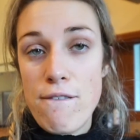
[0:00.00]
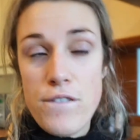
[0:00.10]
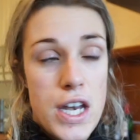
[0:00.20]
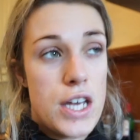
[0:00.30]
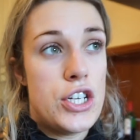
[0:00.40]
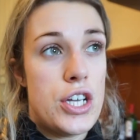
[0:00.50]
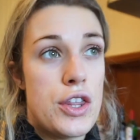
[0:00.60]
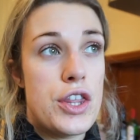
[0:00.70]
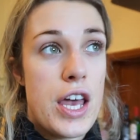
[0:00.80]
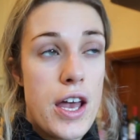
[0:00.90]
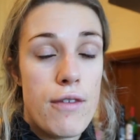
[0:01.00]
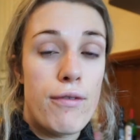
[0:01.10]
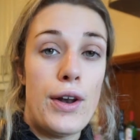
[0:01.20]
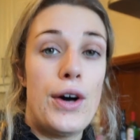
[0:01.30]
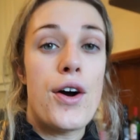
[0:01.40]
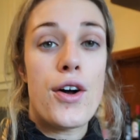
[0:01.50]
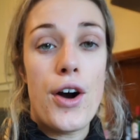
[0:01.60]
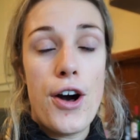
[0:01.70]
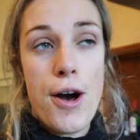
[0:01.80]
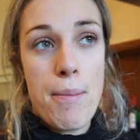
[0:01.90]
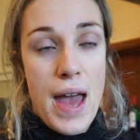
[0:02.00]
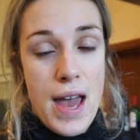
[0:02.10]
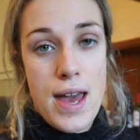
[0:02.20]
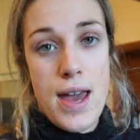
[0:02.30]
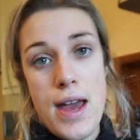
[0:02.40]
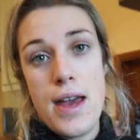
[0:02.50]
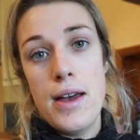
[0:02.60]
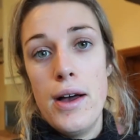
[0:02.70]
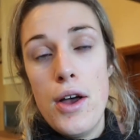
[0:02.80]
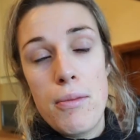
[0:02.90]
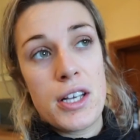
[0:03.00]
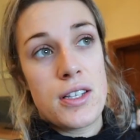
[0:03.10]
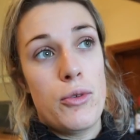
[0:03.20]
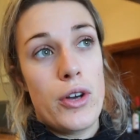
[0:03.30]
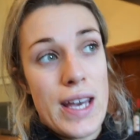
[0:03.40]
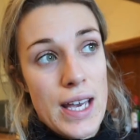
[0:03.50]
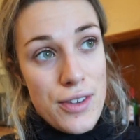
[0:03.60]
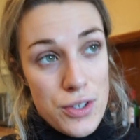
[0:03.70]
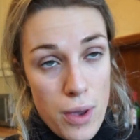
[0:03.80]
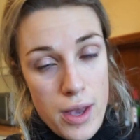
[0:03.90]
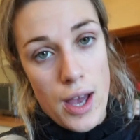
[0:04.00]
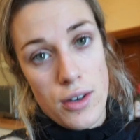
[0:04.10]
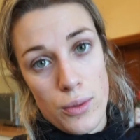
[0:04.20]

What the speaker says: finish the vlog up here because I'm not here this weekend.